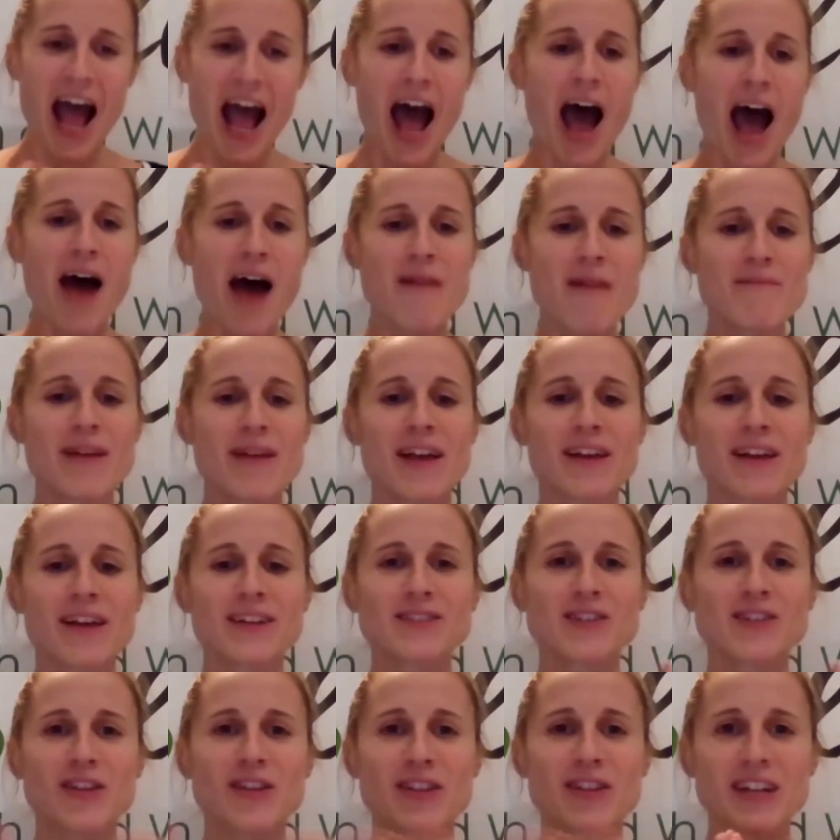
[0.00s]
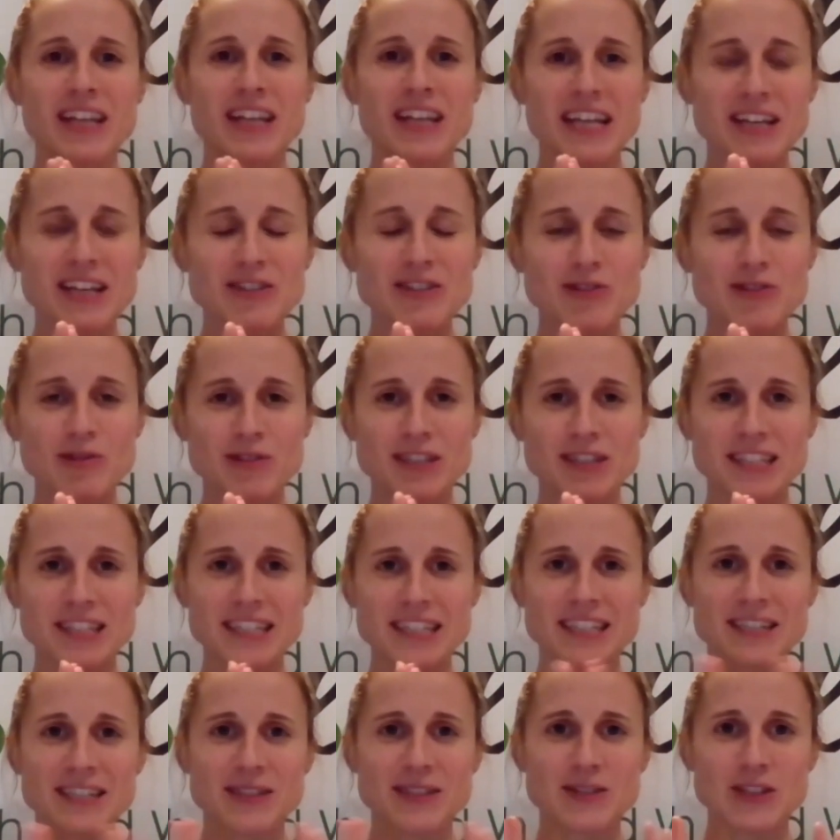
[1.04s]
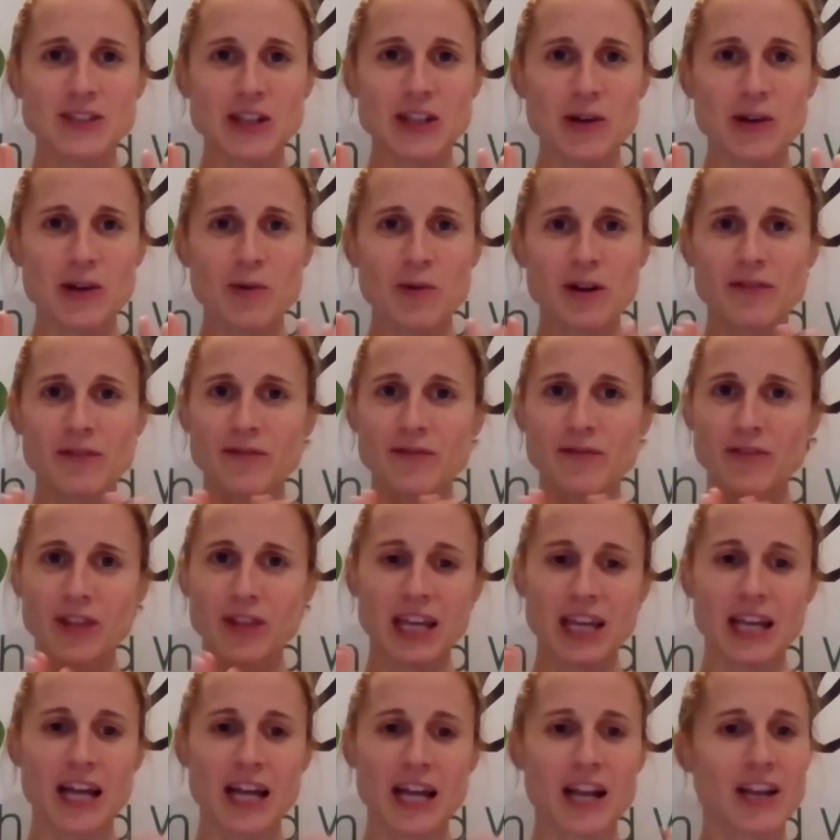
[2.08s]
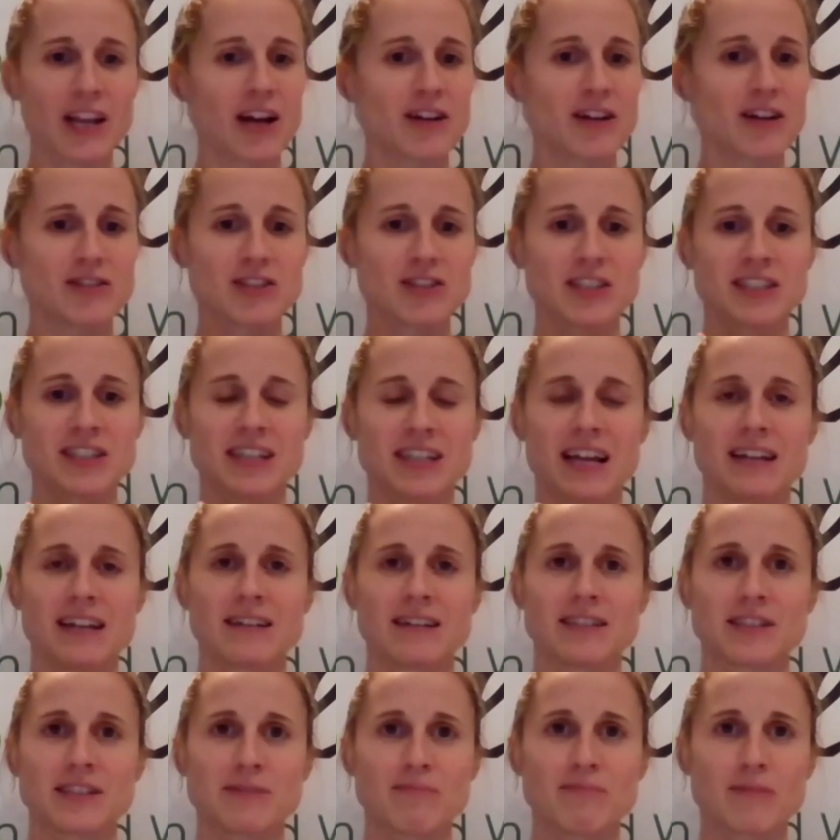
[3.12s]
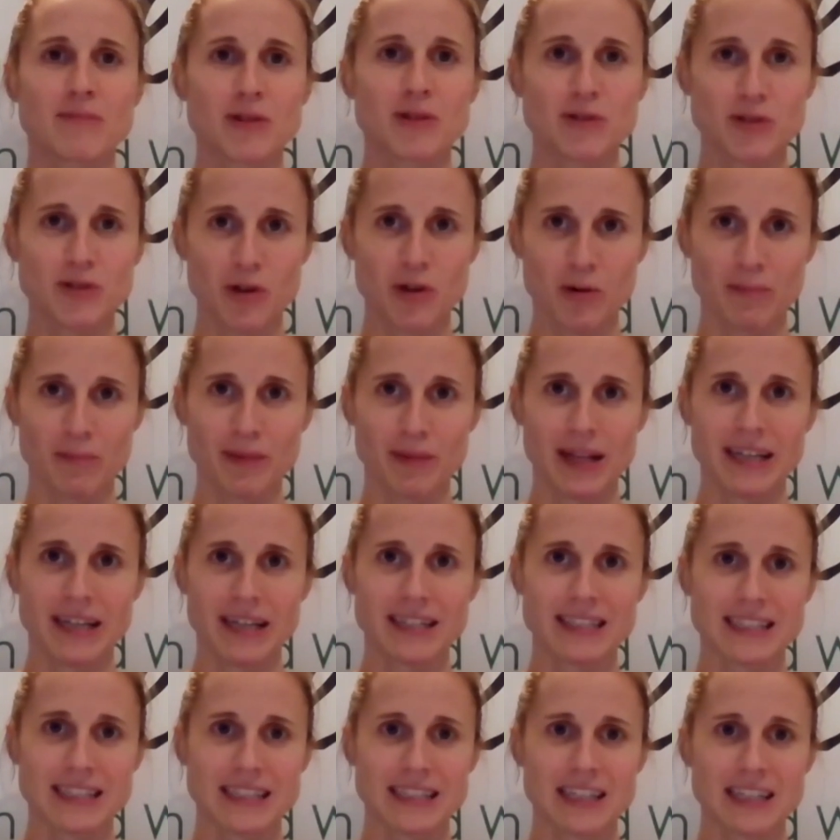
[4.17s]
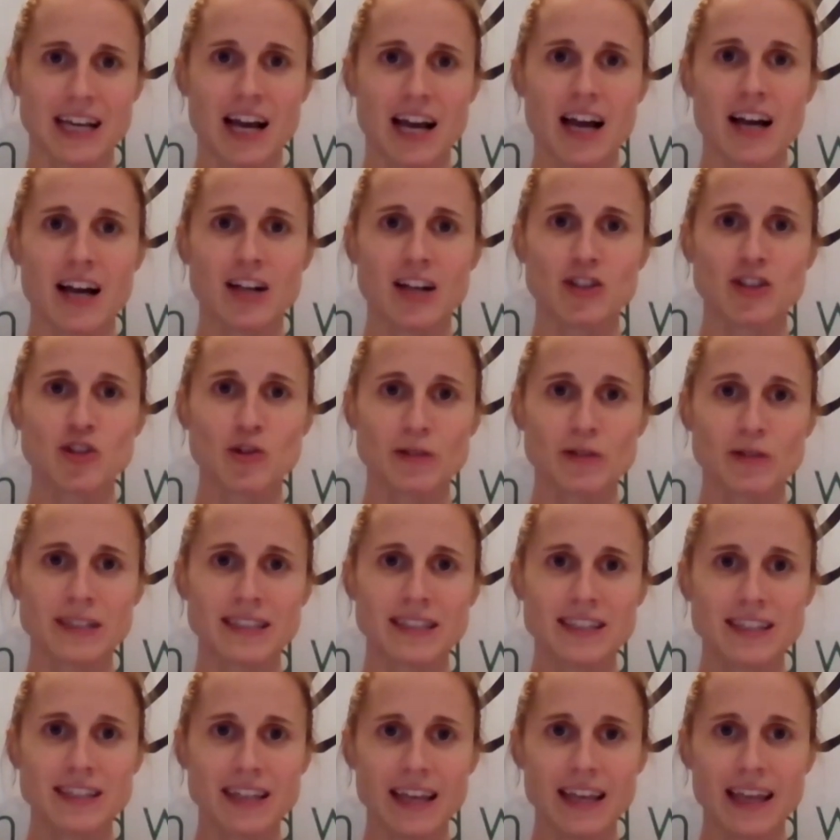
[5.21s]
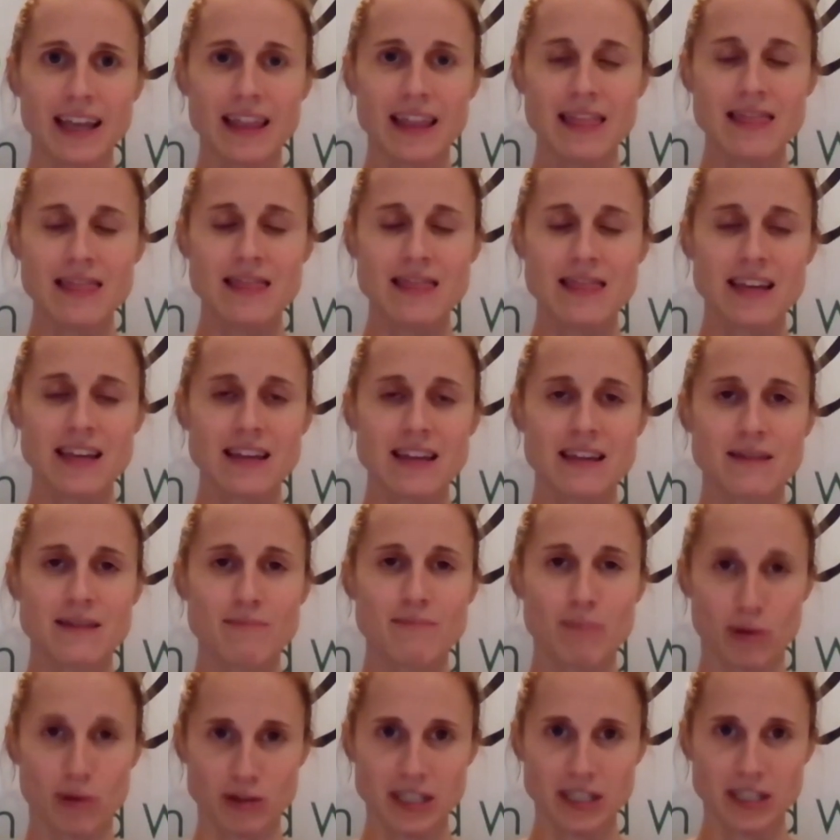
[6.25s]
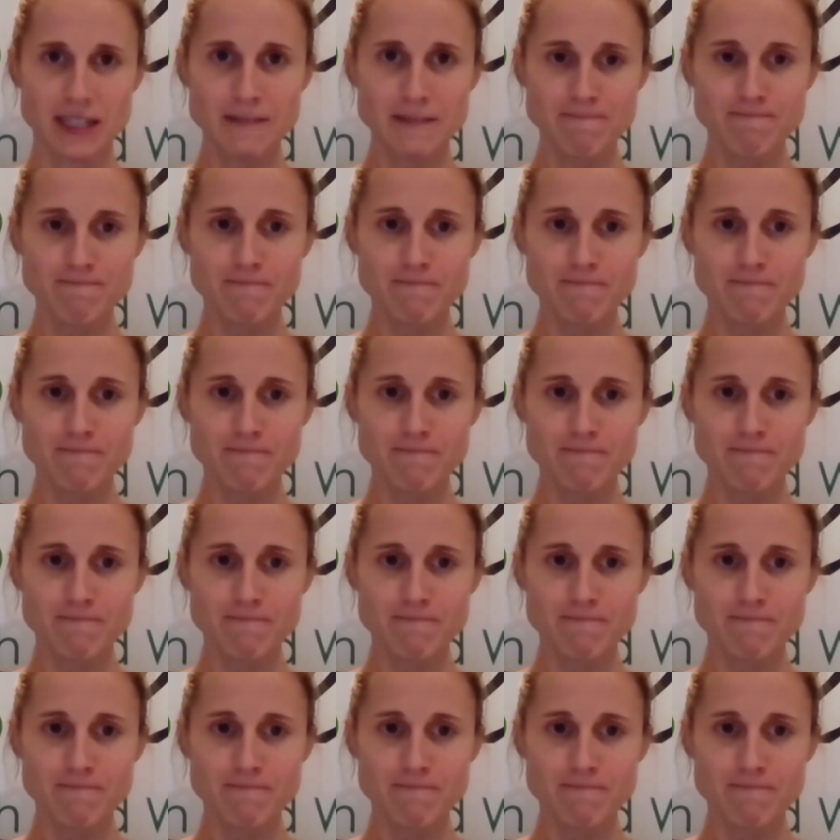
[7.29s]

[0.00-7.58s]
So the knee joint is one of the largest and most complex joints in the body.